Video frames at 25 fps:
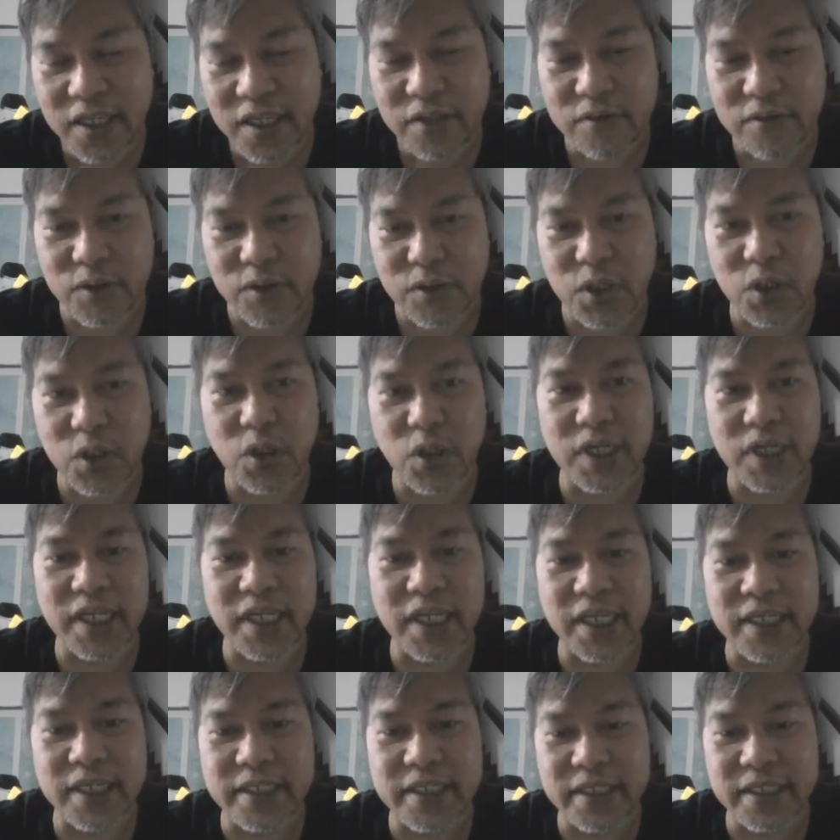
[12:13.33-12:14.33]
So not
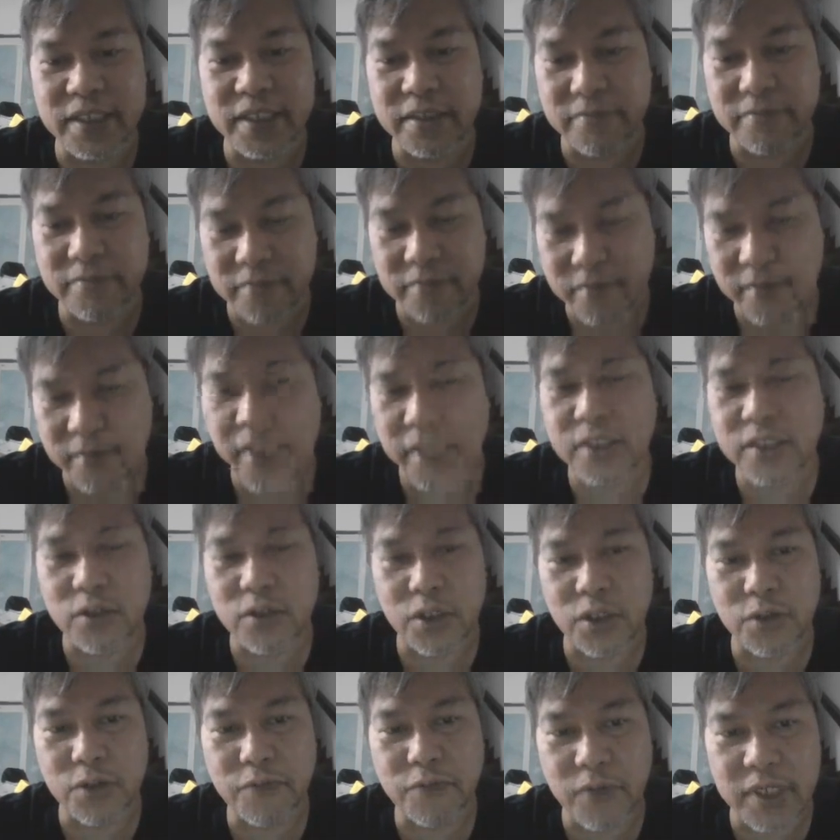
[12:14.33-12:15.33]
only is just trying to
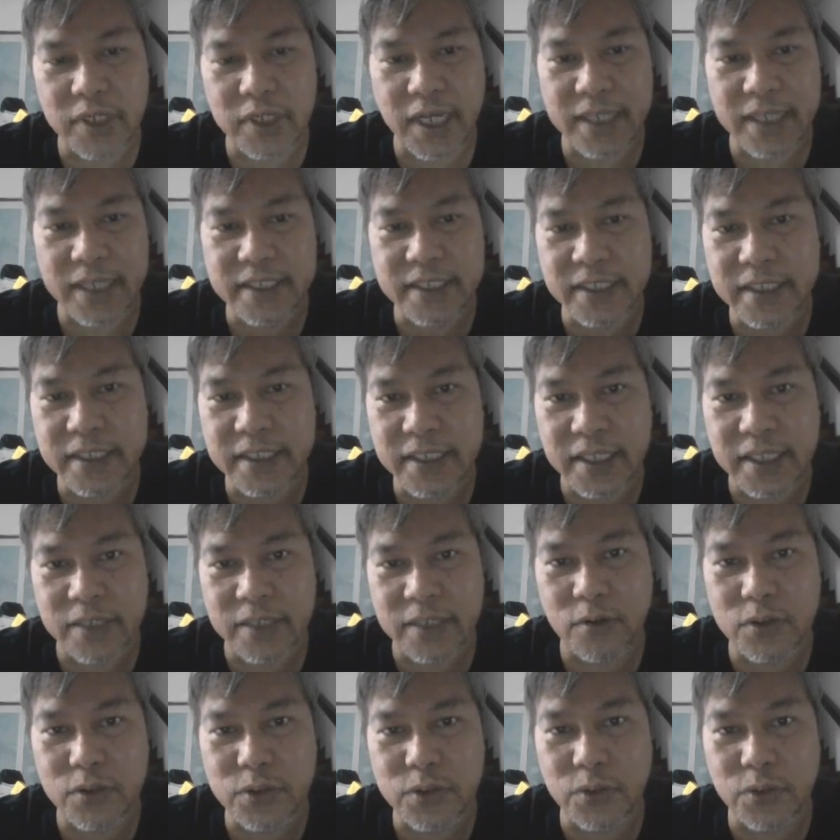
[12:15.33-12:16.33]
look for the answer, it
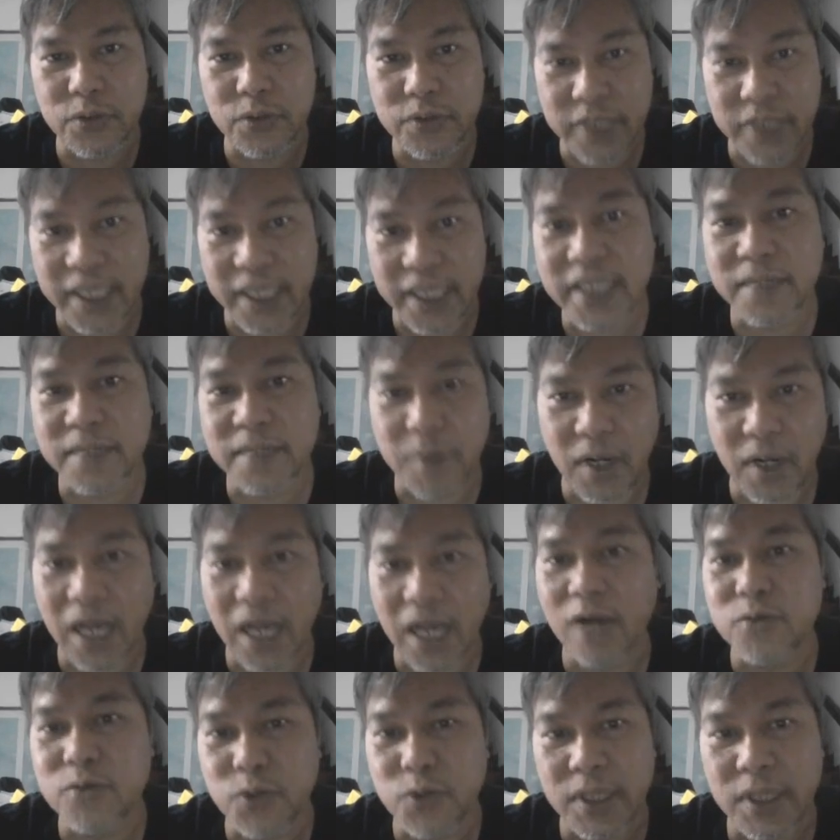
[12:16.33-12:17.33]
also thinks about
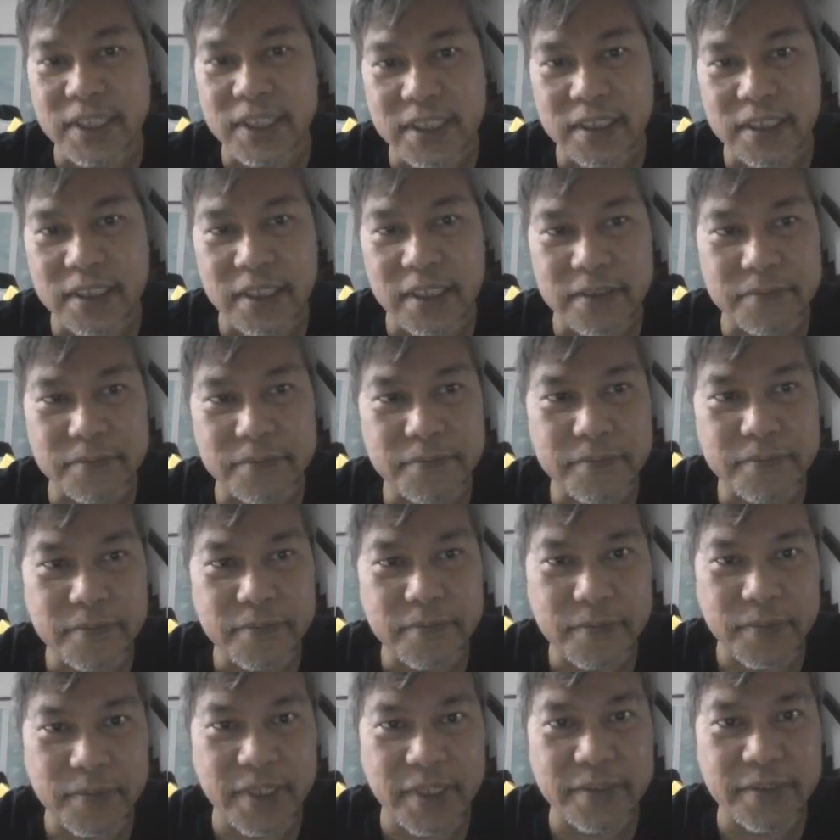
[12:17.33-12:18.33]
how to answer it,
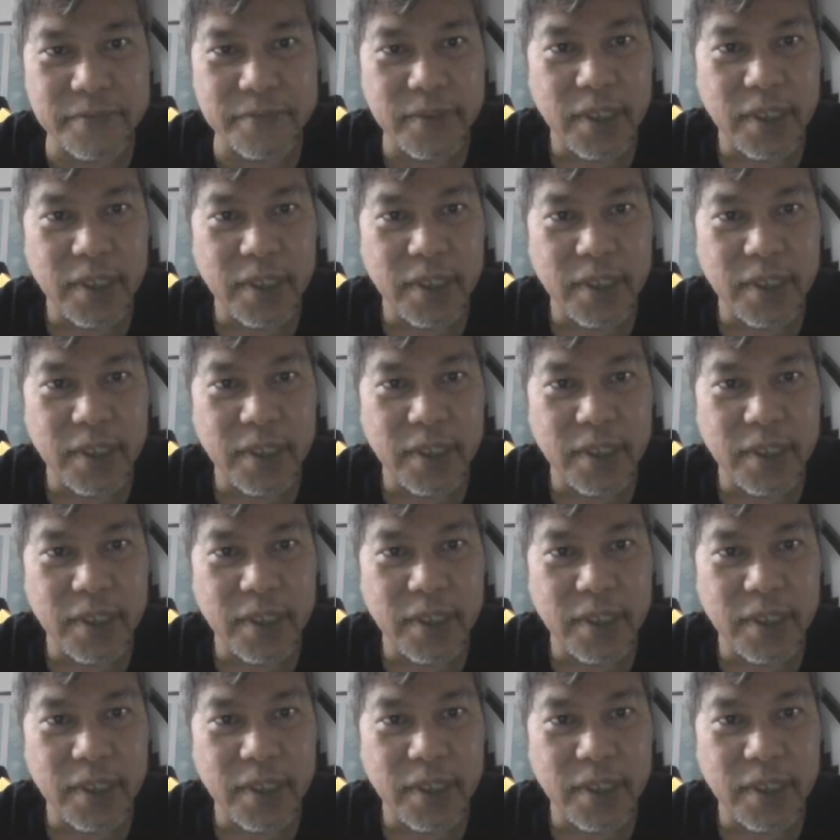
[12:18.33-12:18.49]
right?